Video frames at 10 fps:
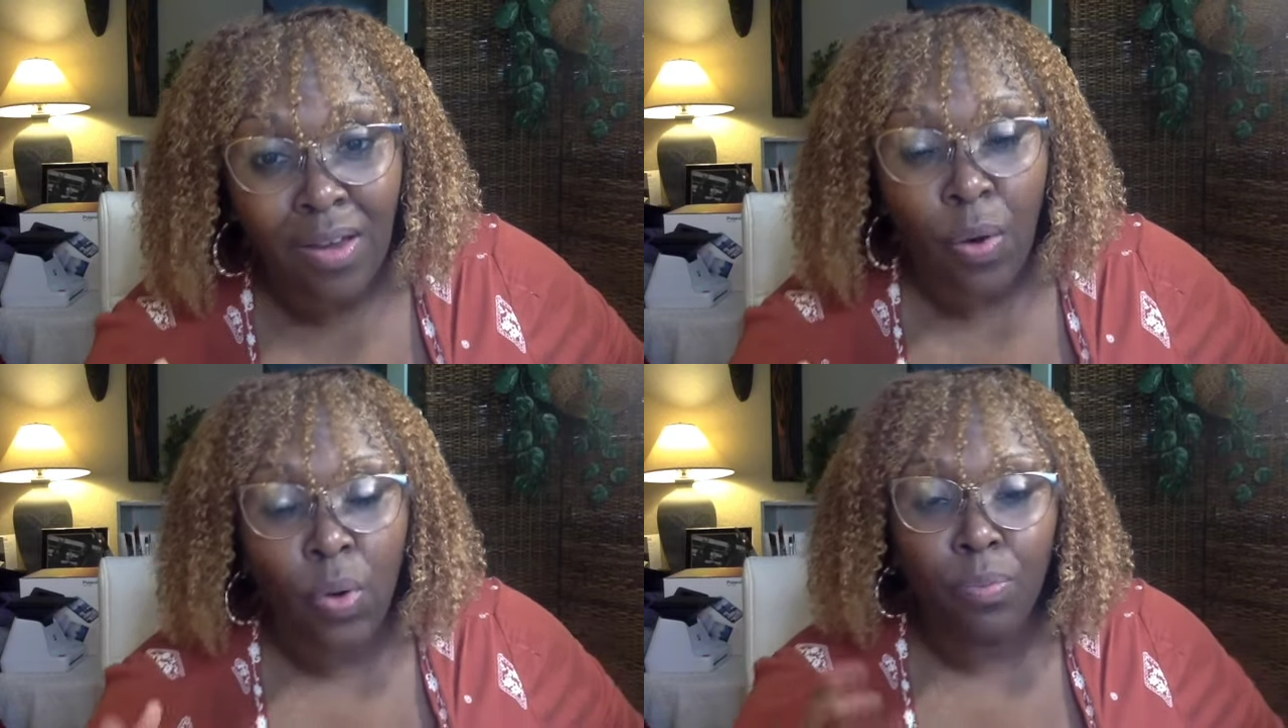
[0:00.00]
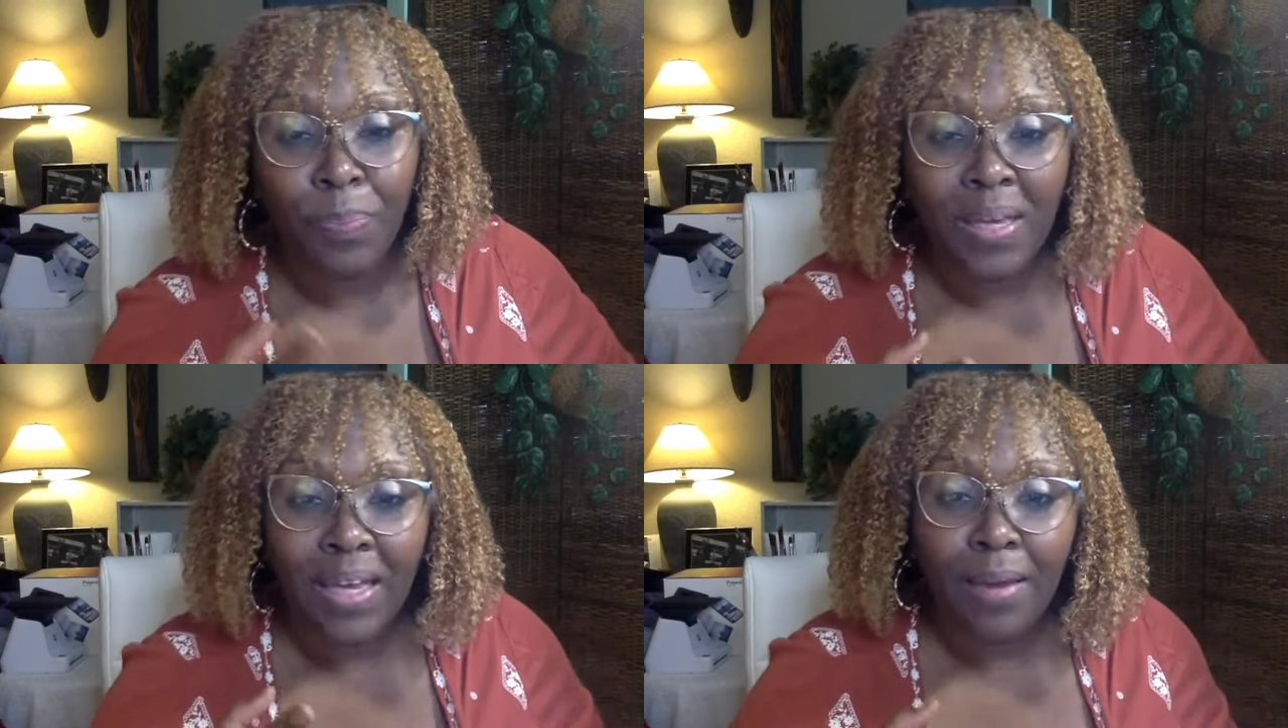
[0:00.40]
or
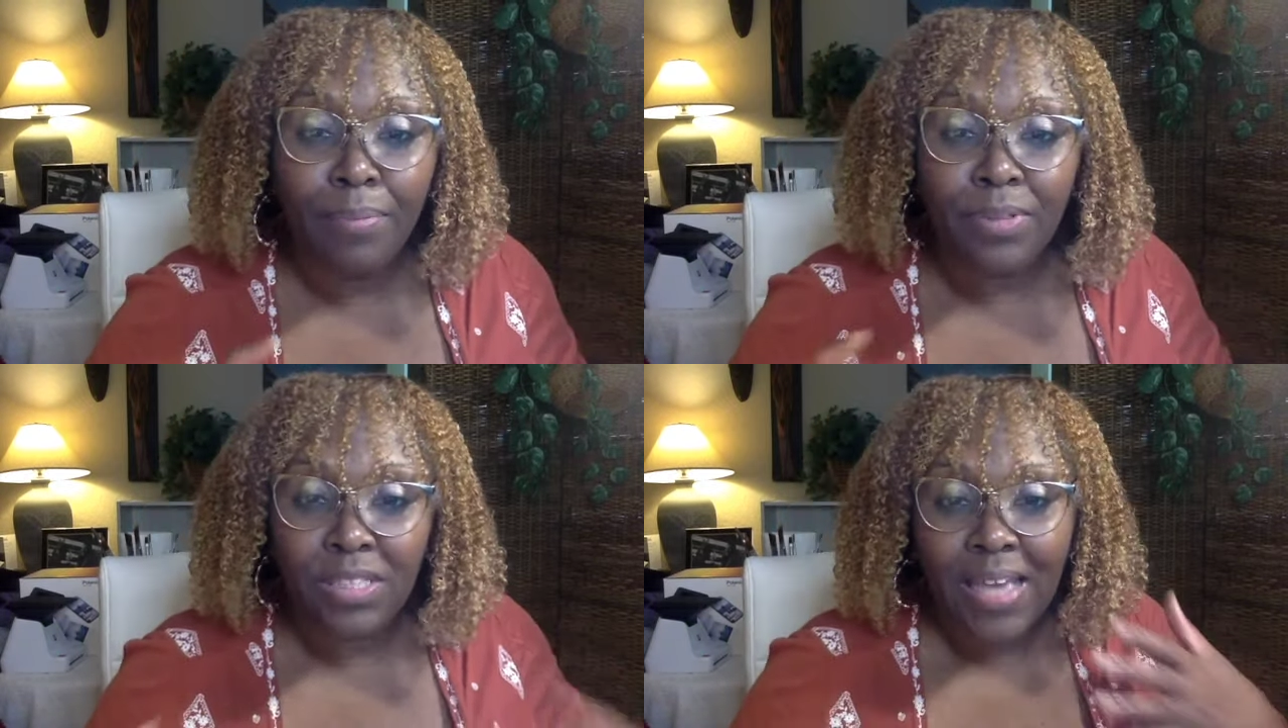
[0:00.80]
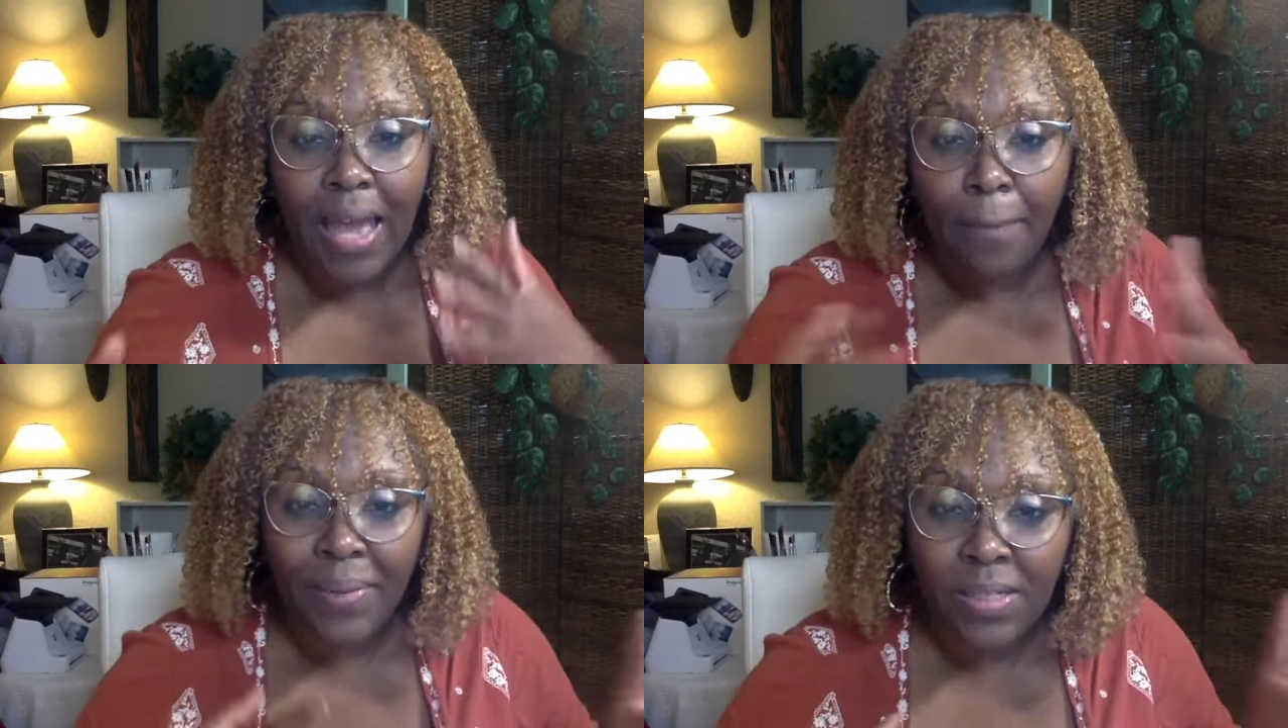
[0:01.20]
being able to
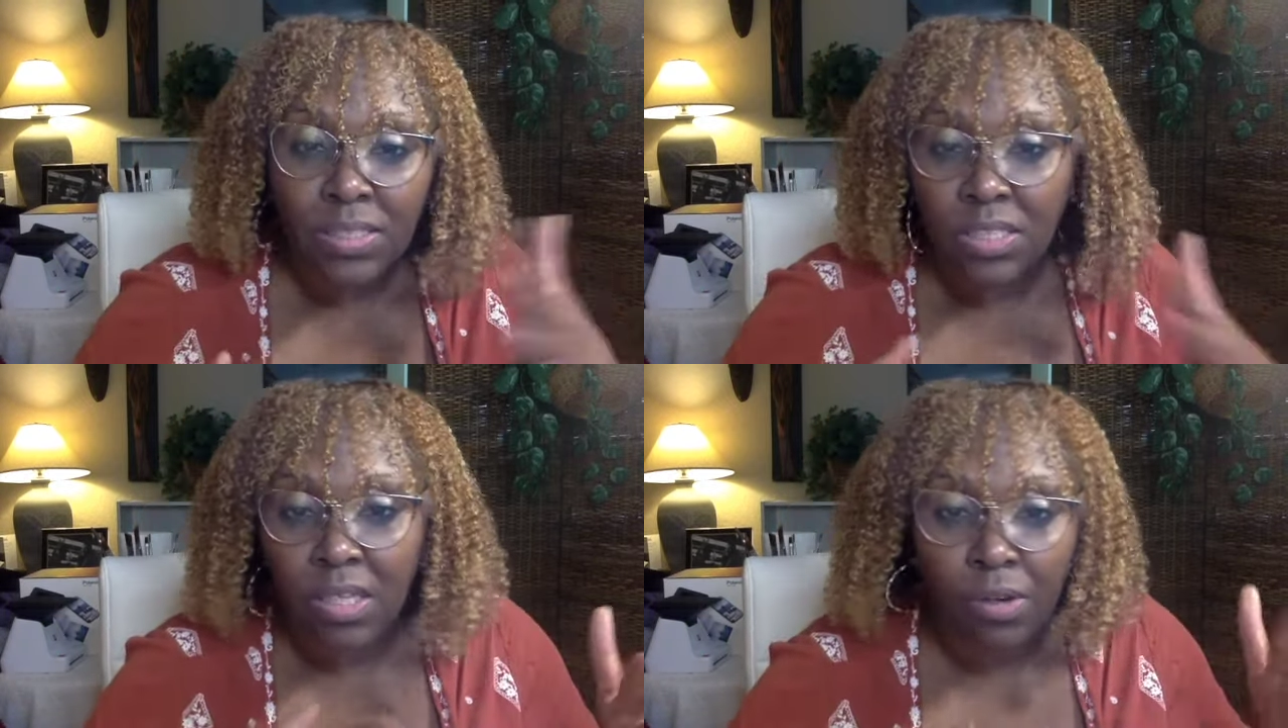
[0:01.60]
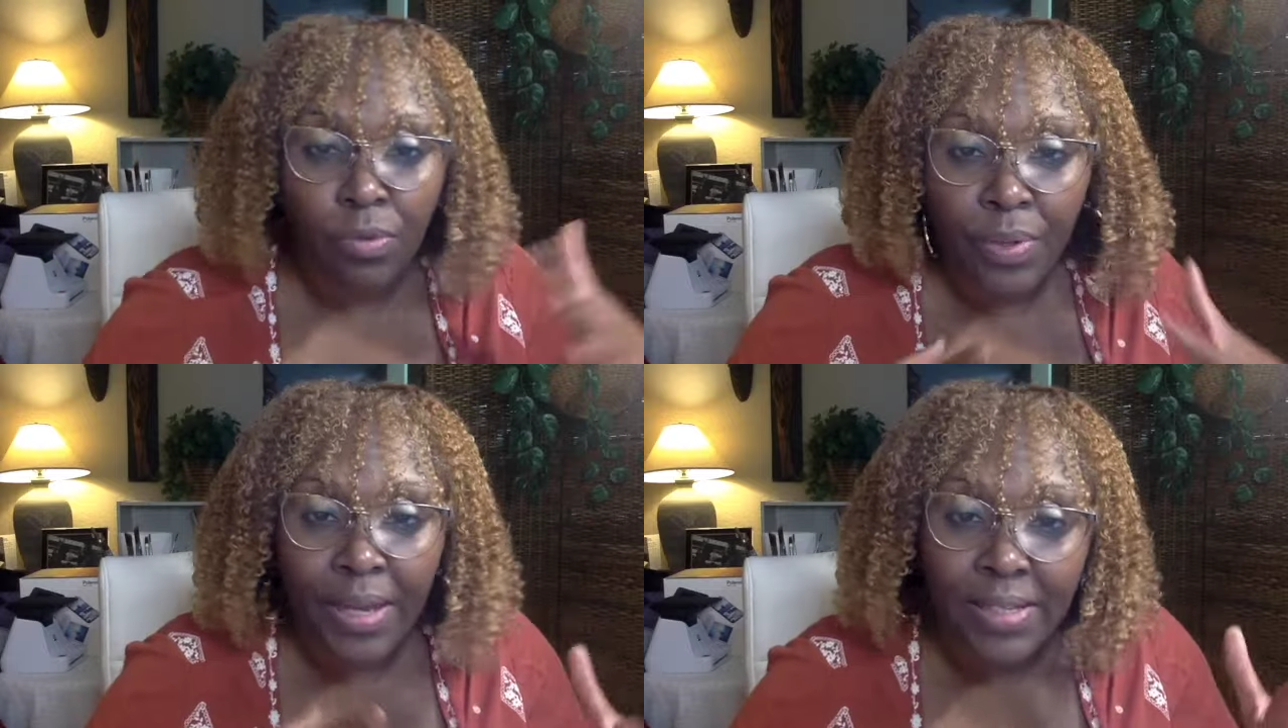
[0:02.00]
tap into their
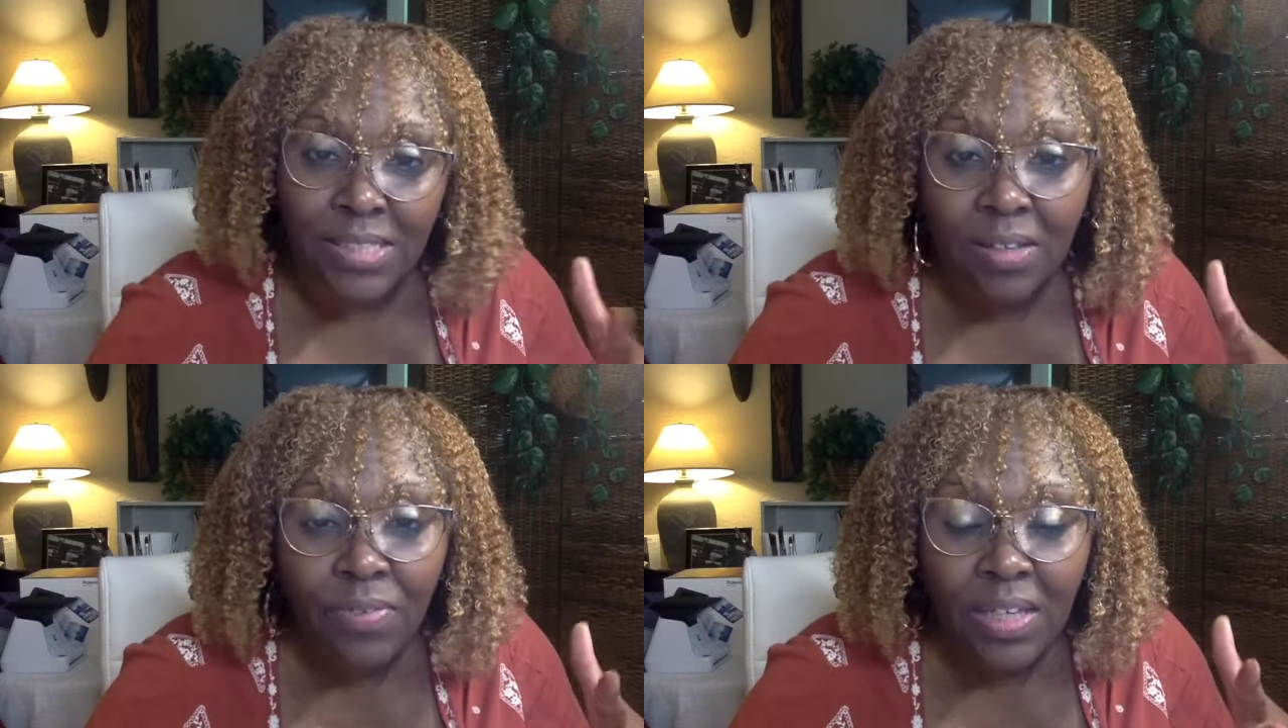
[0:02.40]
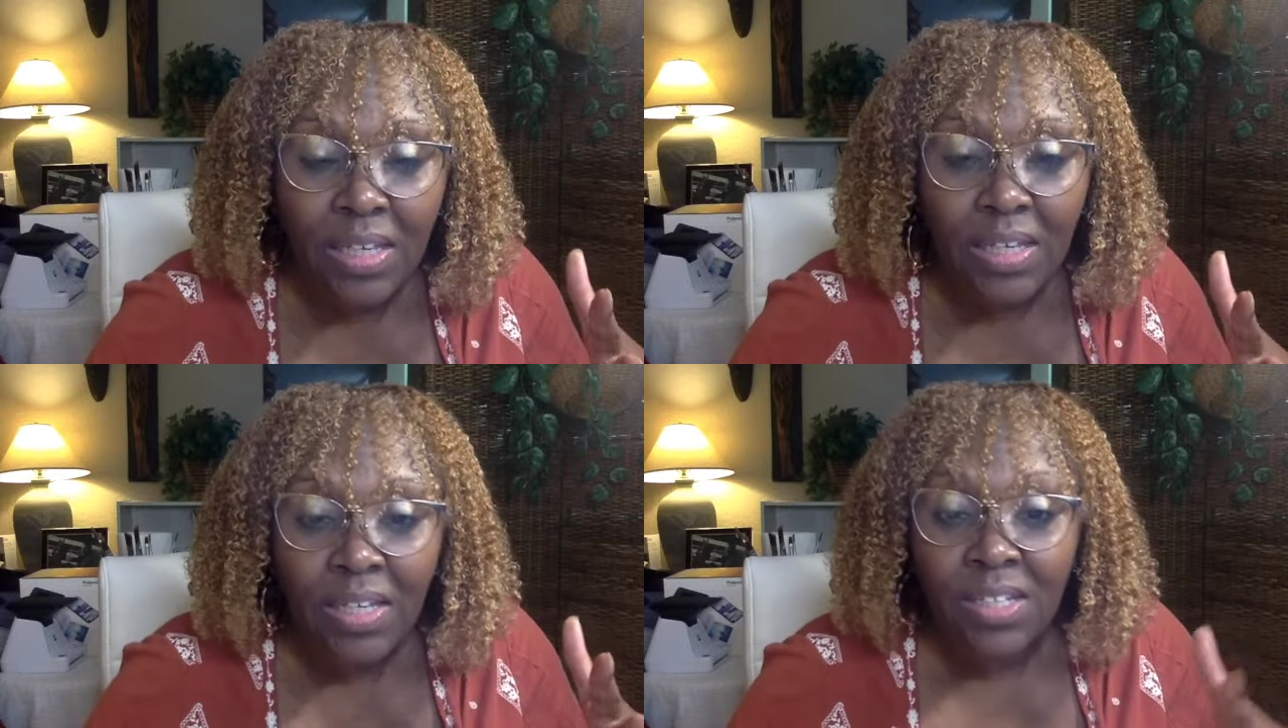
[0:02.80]
creativity